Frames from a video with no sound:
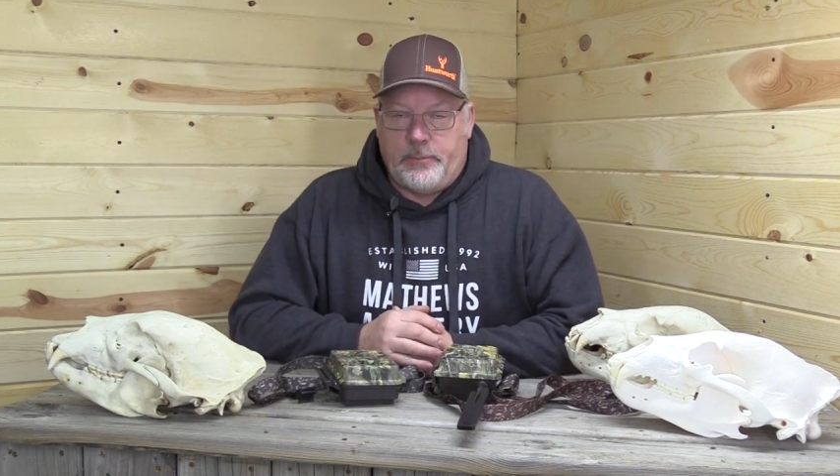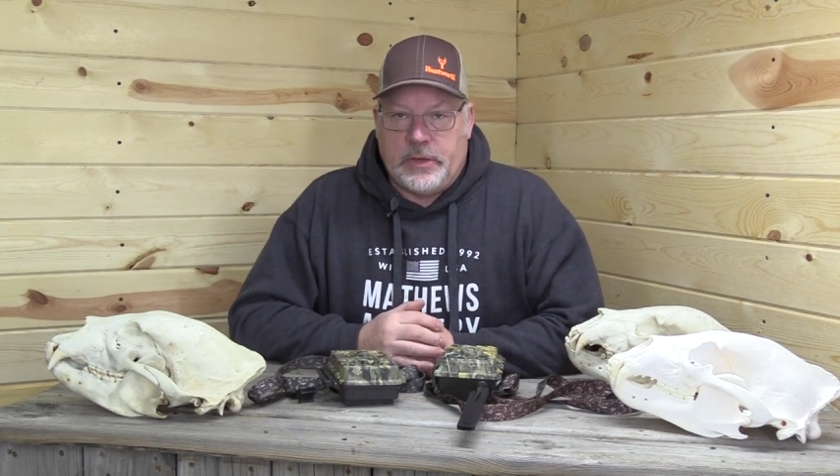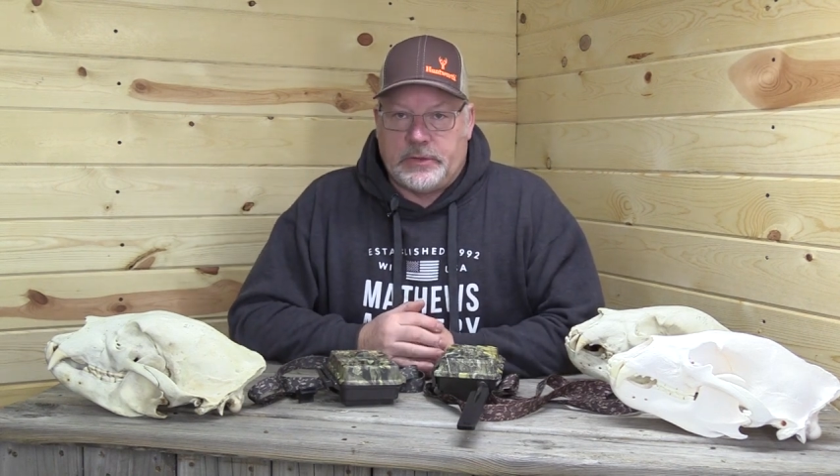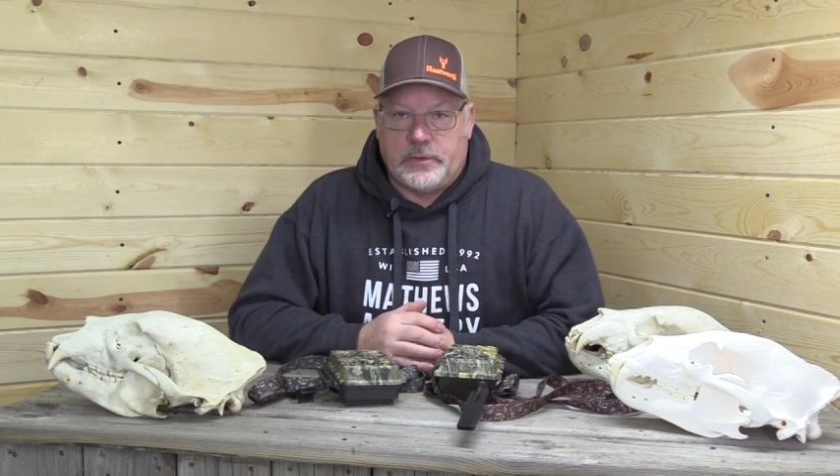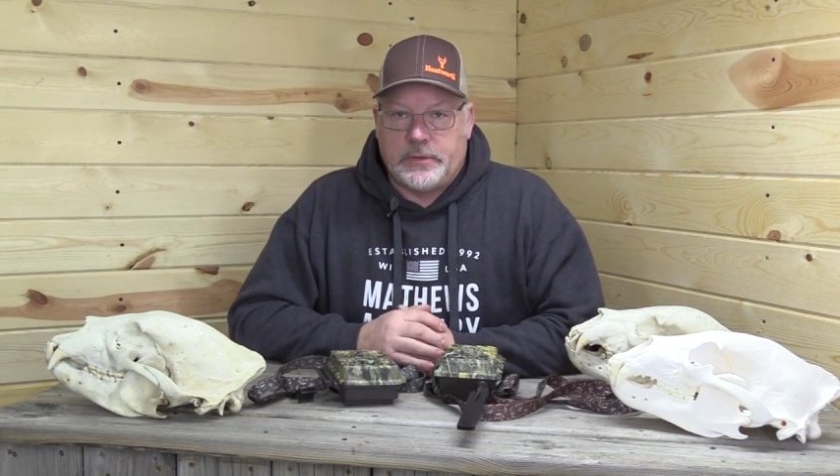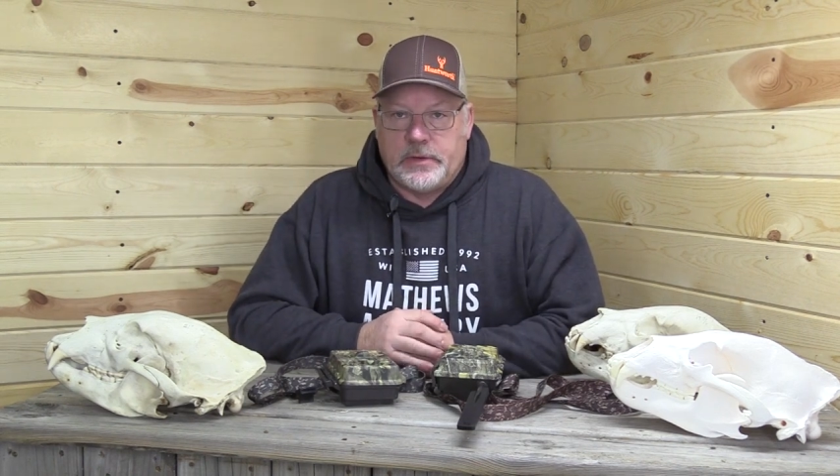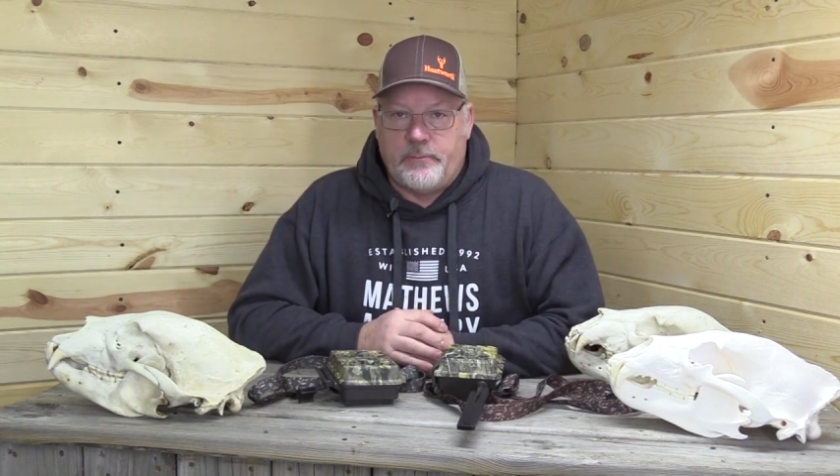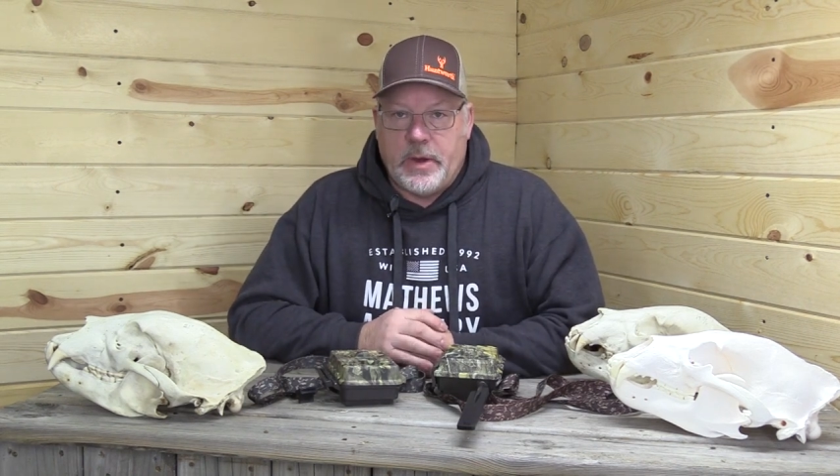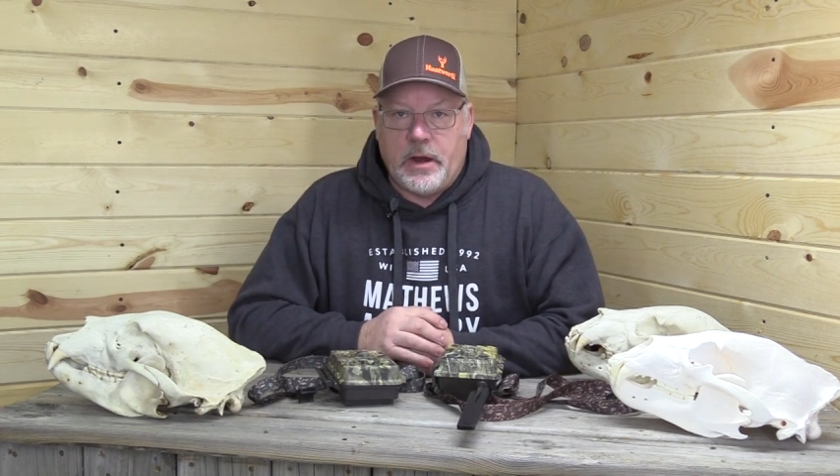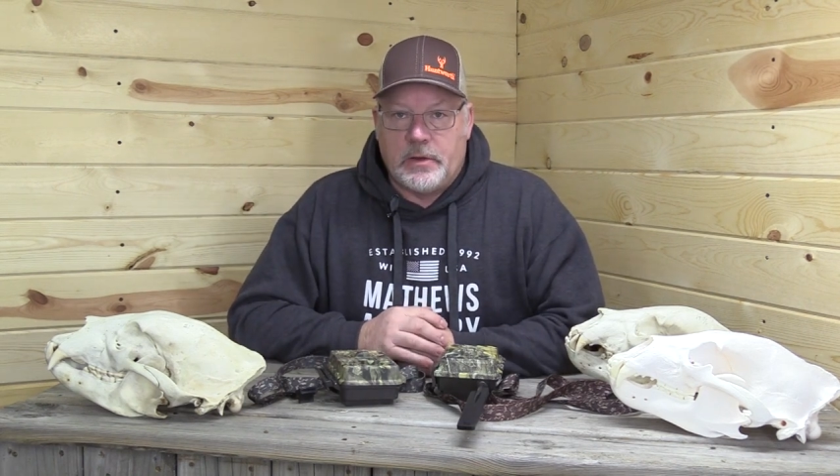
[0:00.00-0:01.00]
pictures
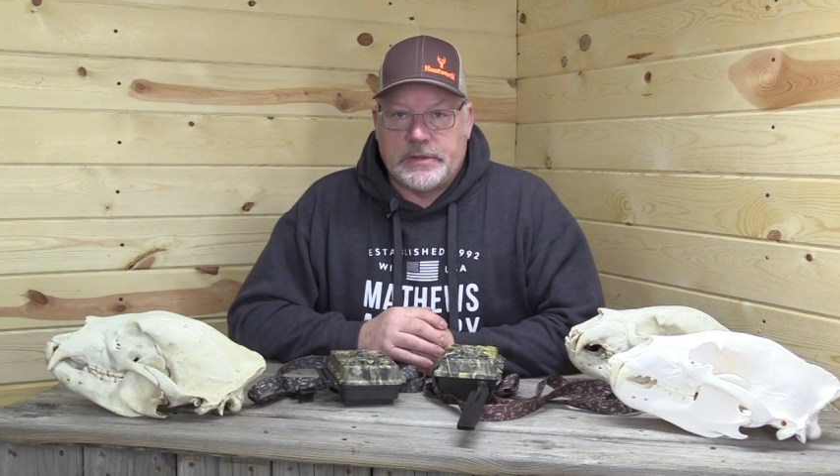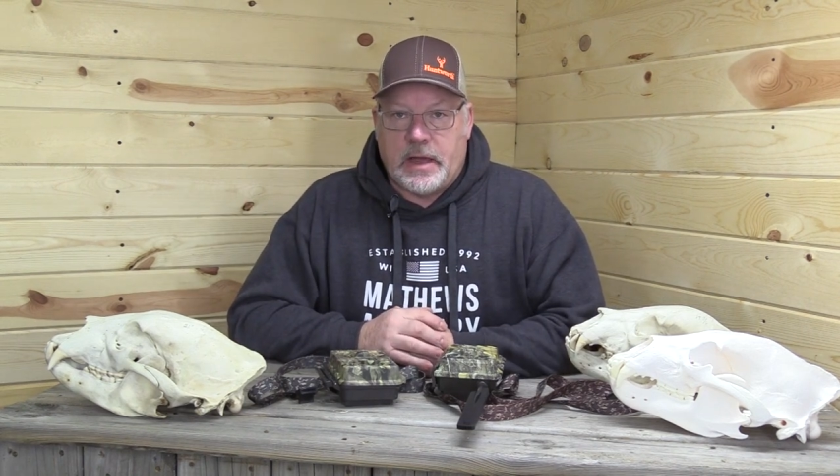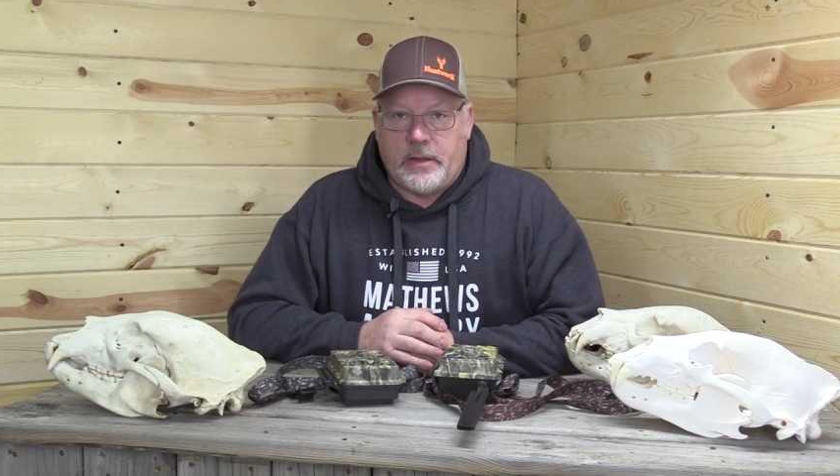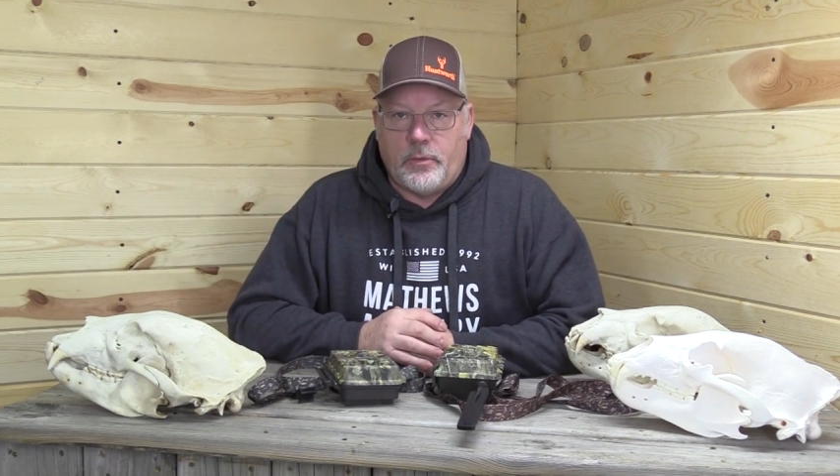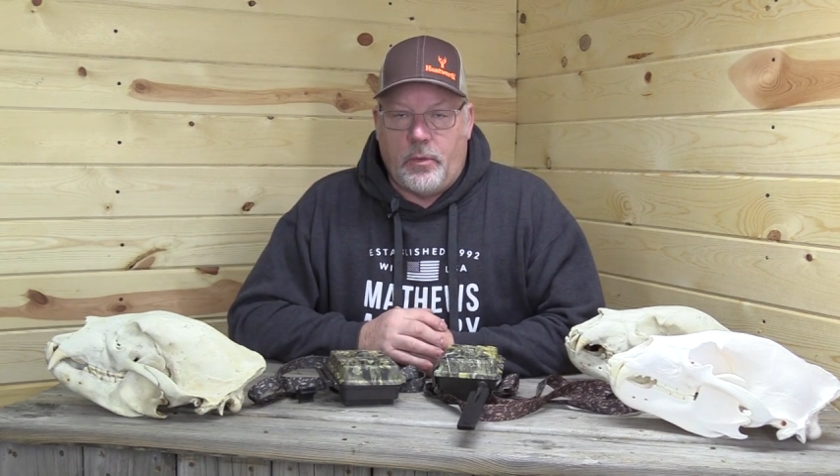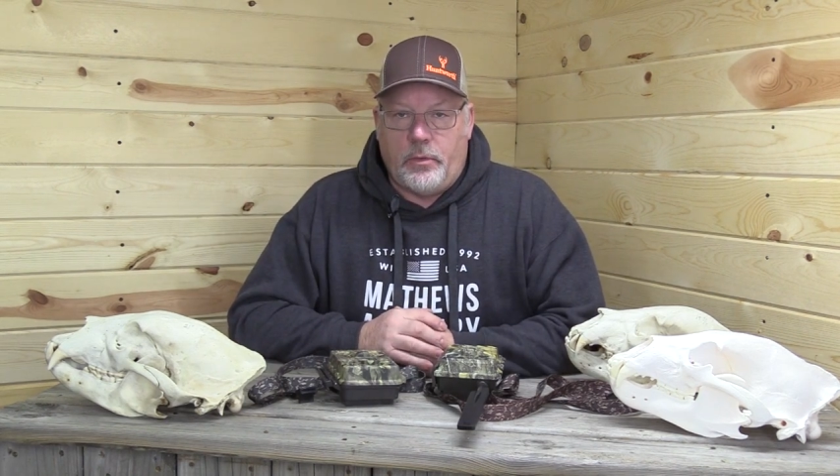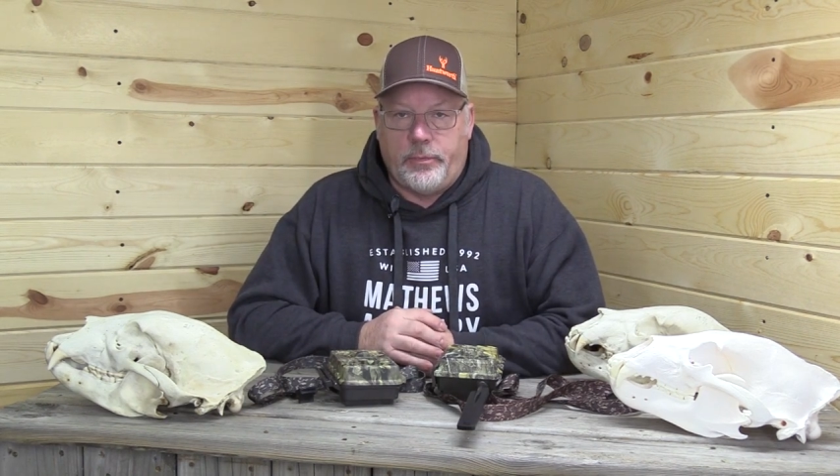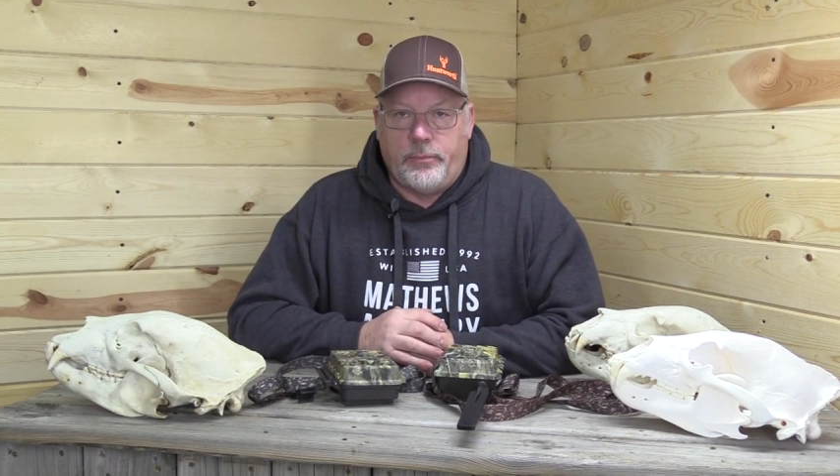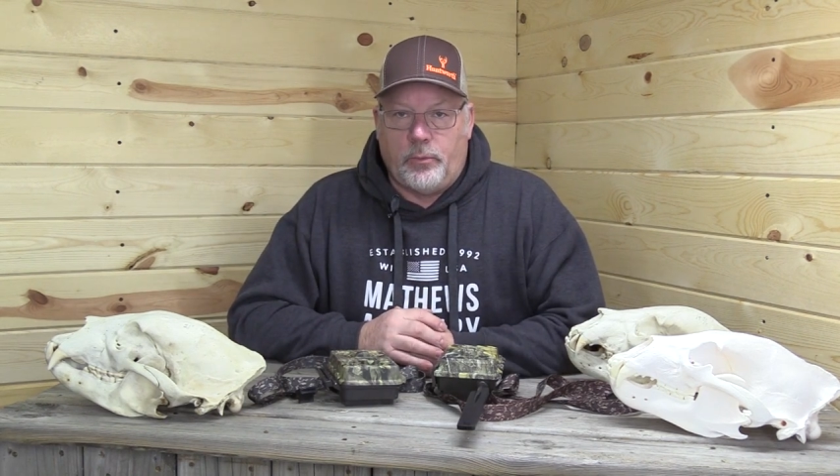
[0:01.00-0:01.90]
of bears out of the whole th-